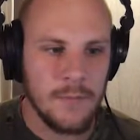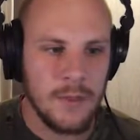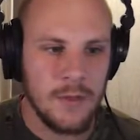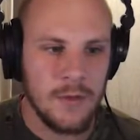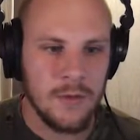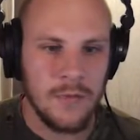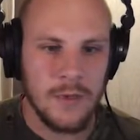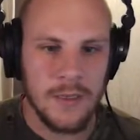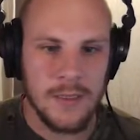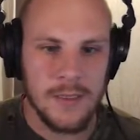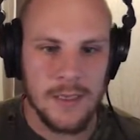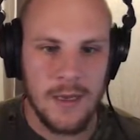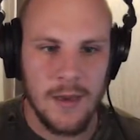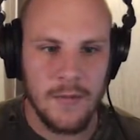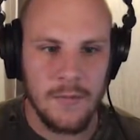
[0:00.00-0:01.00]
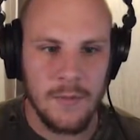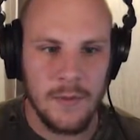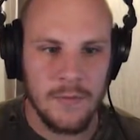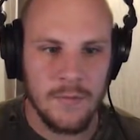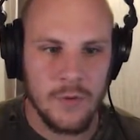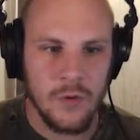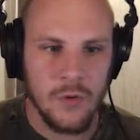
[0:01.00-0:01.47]
been doing is I've
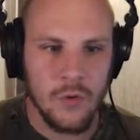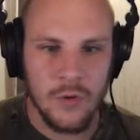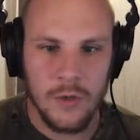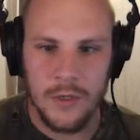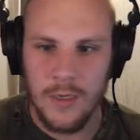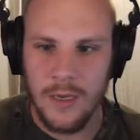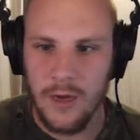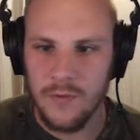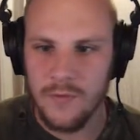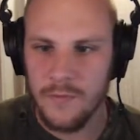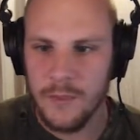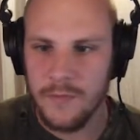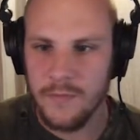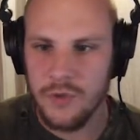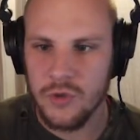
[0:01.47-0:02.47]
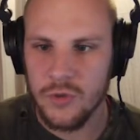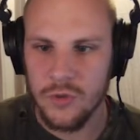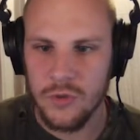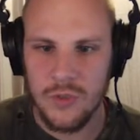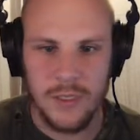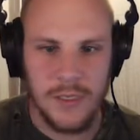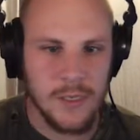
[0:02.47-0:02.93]
been recording out my
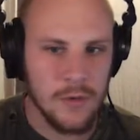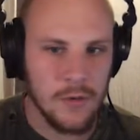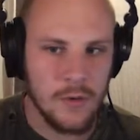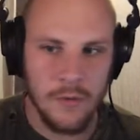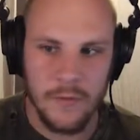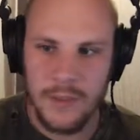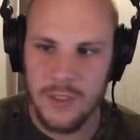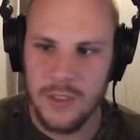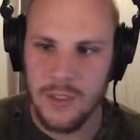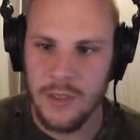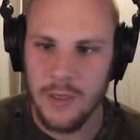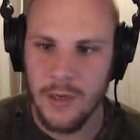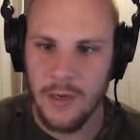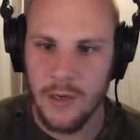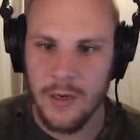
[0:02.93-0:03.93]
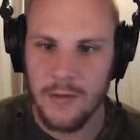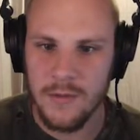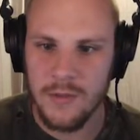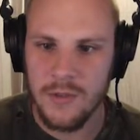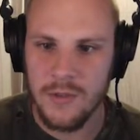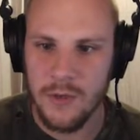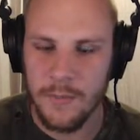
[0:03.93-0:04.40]
results here on this
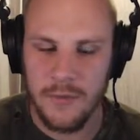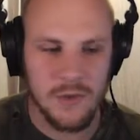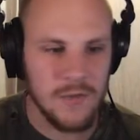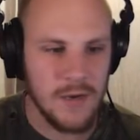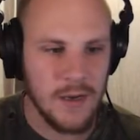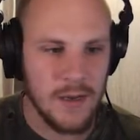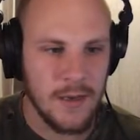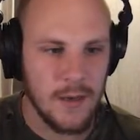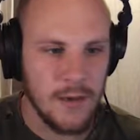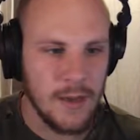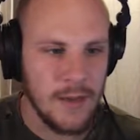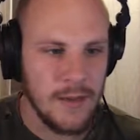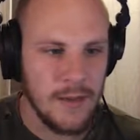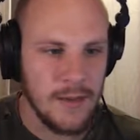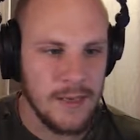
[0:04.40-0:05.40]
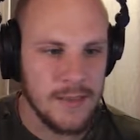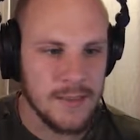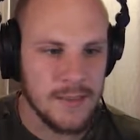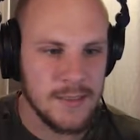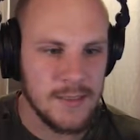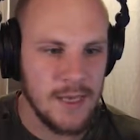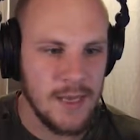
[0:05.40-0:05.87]
top track here and then
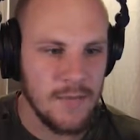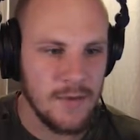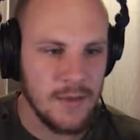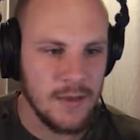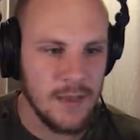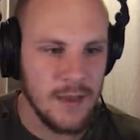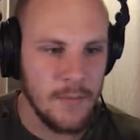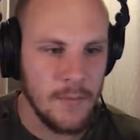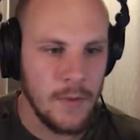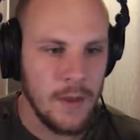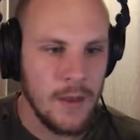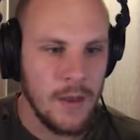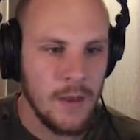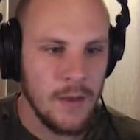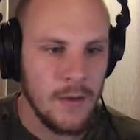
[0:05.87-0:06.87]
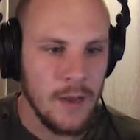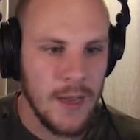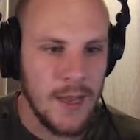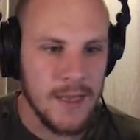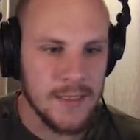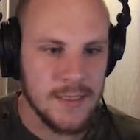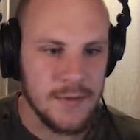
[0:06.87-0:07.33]
actually saving them
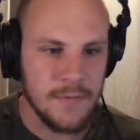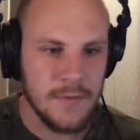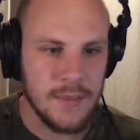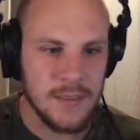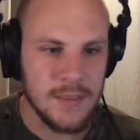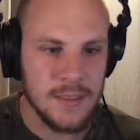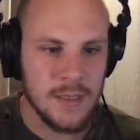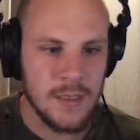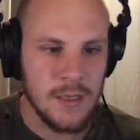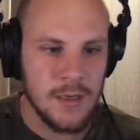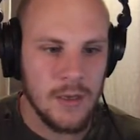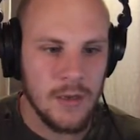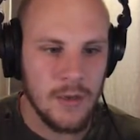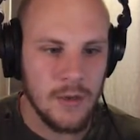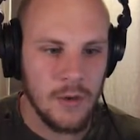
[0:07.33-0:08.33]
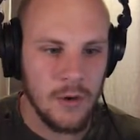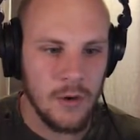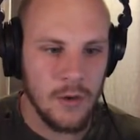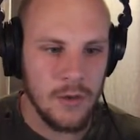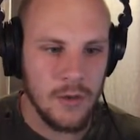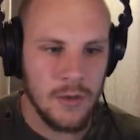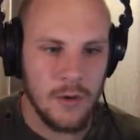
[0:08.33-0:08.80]
as if it's an
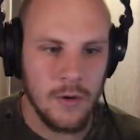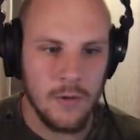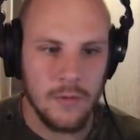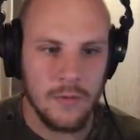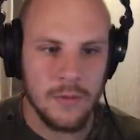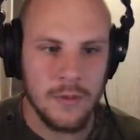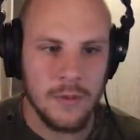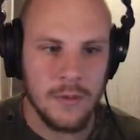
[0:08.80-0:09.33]
audio